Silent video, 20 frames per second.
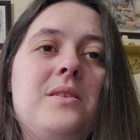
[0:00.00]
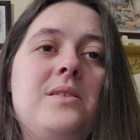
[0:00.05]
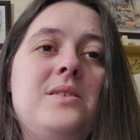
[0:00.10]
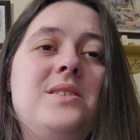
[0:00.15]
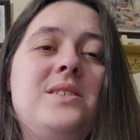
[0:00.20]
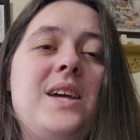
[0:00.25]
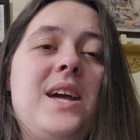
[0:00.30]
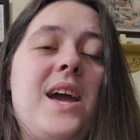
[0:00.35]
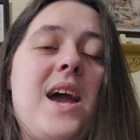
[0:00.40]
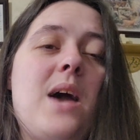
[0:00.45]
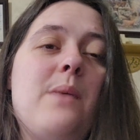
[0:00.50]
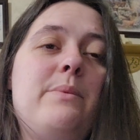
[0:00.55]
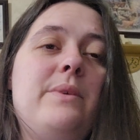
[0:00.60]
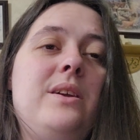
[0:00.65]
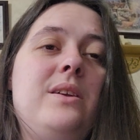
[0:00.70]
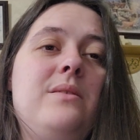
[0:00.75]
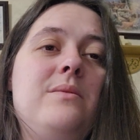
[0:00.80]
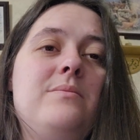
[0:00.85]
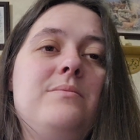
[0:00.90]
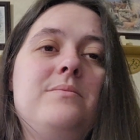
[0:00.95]
stay
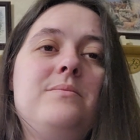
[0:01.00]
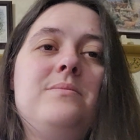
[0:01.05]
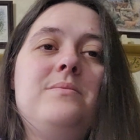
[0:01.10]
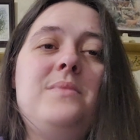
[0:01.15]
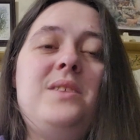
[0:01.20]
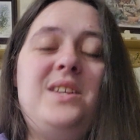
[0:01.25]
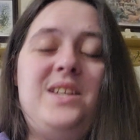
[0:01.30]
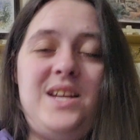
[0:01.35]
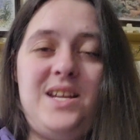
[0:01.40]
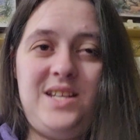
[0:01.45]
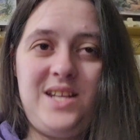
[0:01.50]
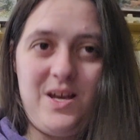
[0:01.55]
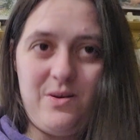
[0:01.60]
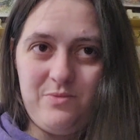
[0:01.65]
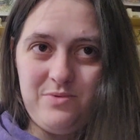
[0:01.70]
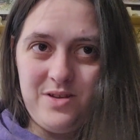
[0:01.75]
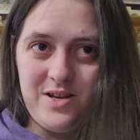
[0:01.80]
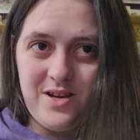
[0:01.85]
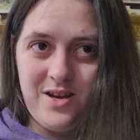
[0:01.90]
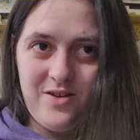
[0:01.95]
happy, and I
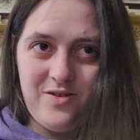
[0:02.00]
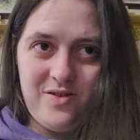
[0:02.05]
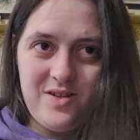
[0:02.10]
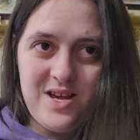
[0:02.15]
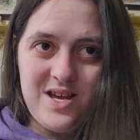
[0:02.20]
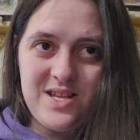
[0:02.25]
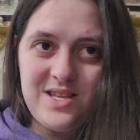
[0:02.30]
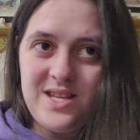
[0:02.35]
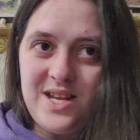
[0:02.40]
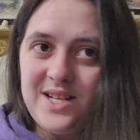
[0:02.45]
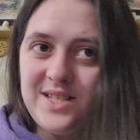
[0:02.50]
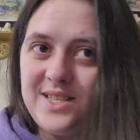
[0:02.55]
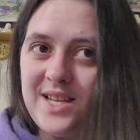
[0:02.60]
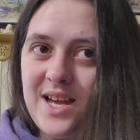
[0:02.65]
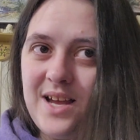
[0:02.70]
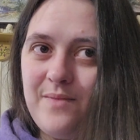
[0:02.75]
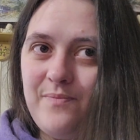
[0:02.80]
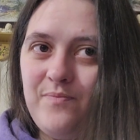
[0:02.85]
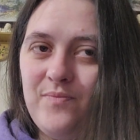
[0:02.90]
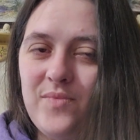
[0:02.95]
will talk to you guys next
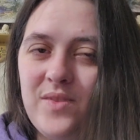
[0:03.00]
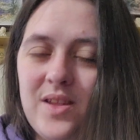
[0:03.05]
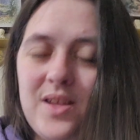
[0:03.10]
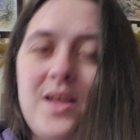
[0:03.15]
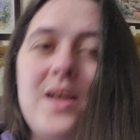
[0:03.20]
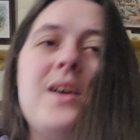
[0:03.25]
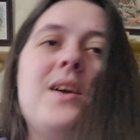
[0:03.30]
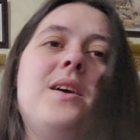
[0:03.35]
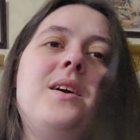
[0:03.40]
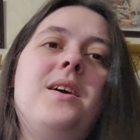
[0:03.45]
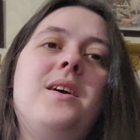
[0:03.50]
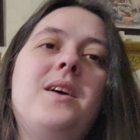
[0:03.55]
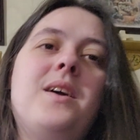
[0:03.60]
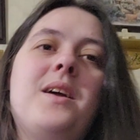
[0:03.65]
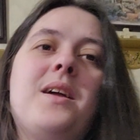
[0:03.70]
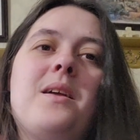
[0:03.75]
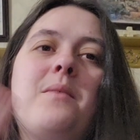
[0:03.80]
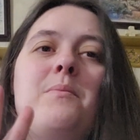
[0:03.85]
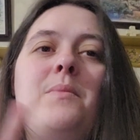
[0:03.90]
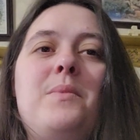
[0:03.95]
time.
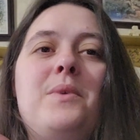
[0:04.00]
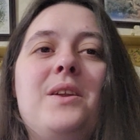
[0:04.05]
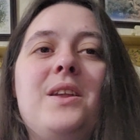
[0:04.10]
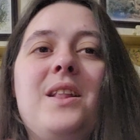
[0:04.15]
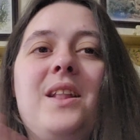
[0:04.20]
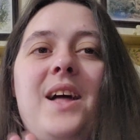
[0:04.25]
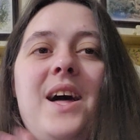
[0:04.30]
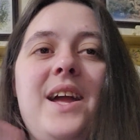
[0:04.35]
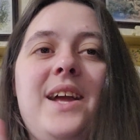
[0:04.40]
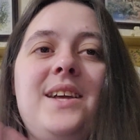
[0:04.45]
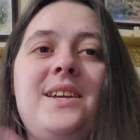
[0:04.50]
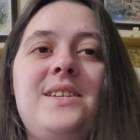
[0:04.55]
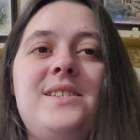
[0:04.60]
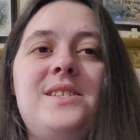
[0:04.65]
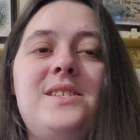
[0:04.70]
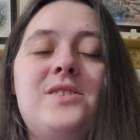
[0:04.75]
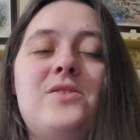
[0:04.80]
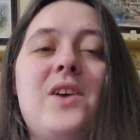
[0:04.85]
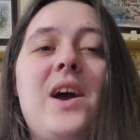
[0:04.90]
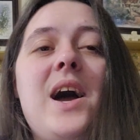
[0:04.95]
Remember to like and
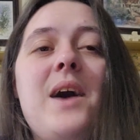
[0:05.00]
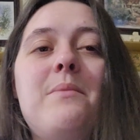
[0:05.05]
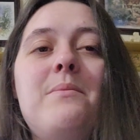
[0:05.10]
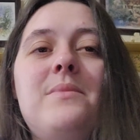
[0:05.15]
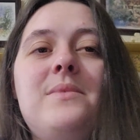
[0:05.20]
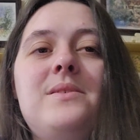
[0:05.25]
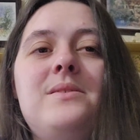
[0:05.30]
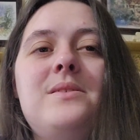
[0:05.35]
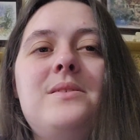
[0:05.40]
subscribe.